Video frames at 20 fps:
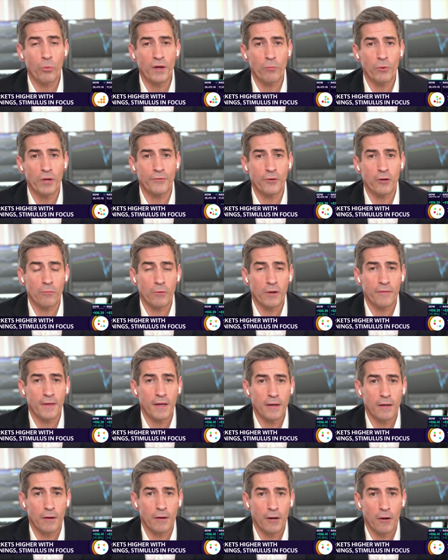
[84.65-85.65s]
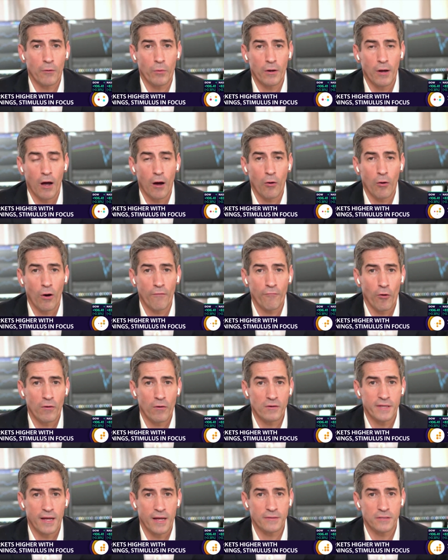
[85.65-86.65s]
we do. We think, our
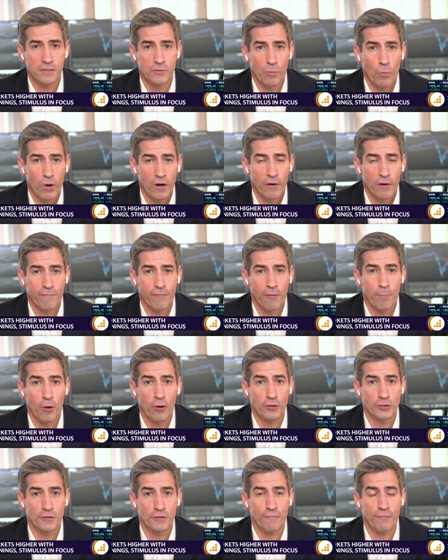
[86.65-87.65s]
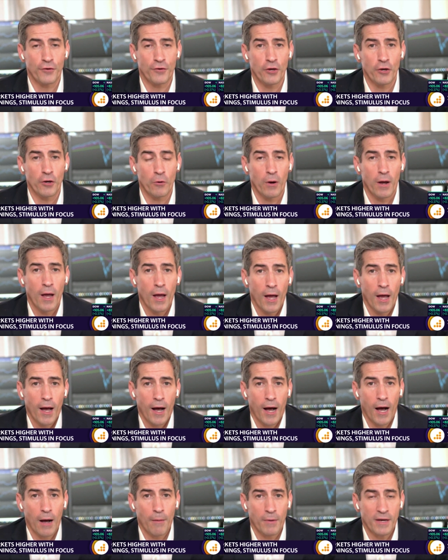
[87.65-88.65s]
overall stance is one of a bullish view,
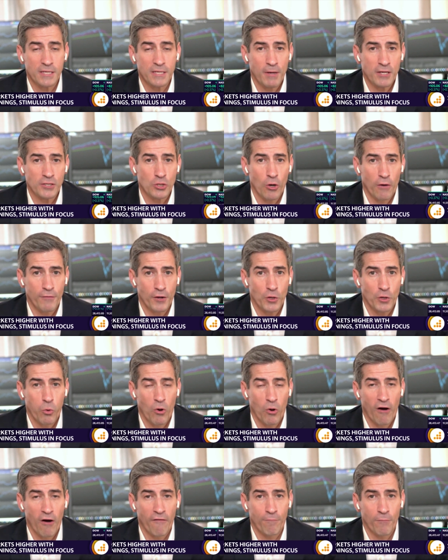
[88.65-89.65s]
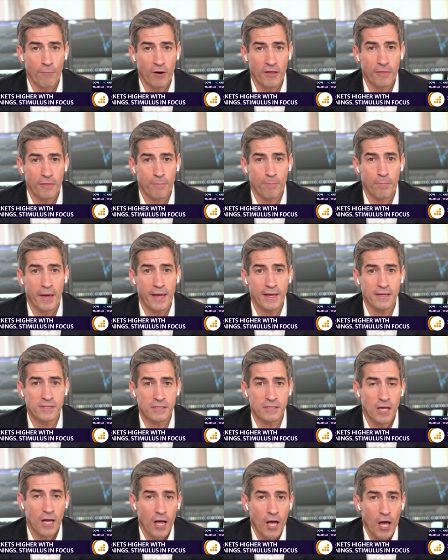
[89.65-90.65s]
especially on a 12-month basis.
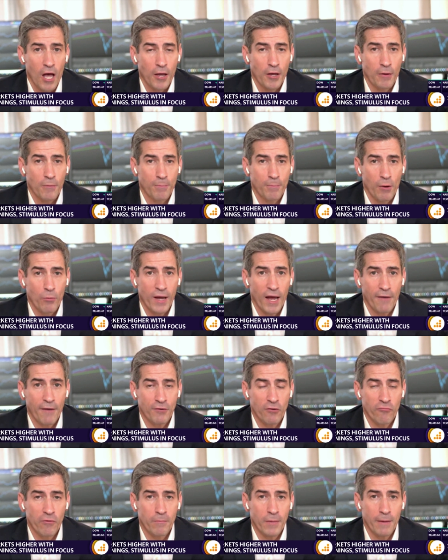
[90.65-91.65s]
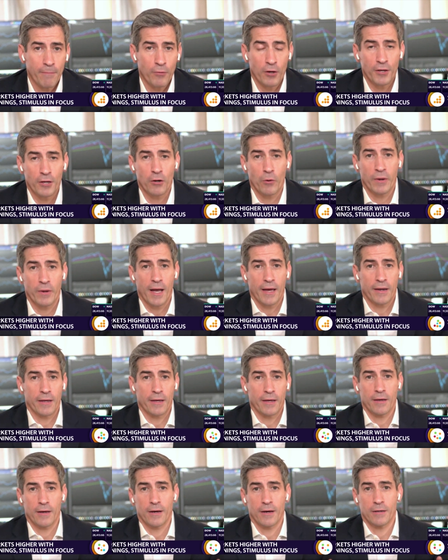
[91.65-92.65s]
But we have to remember, we had
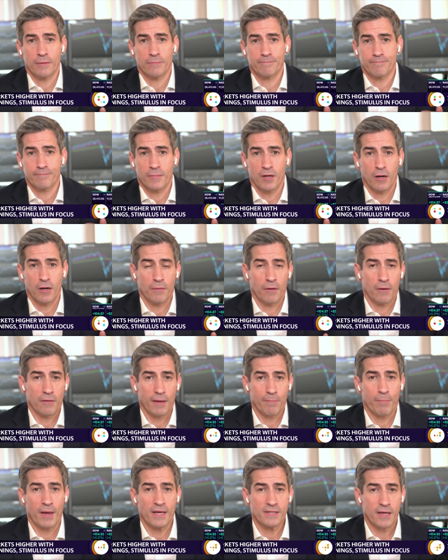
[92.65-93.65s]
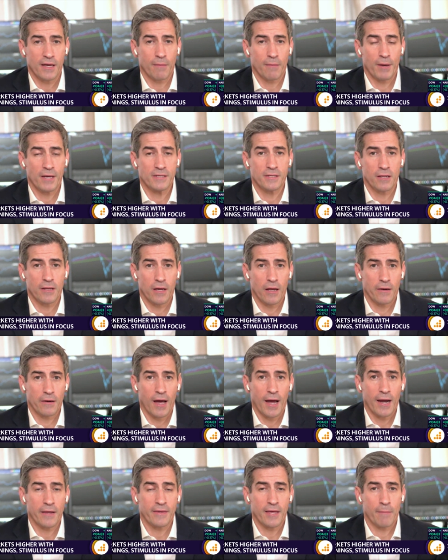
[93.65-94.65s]
basically a 9
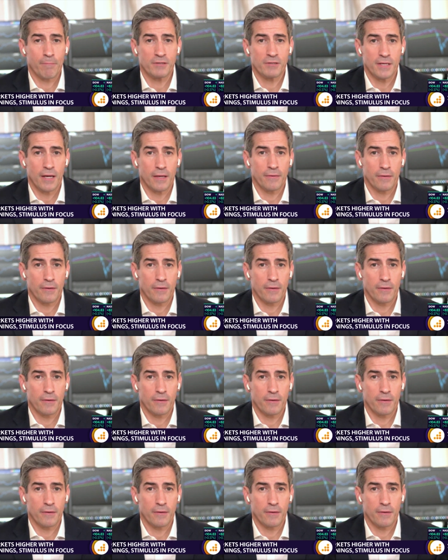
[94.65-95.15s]
or 10%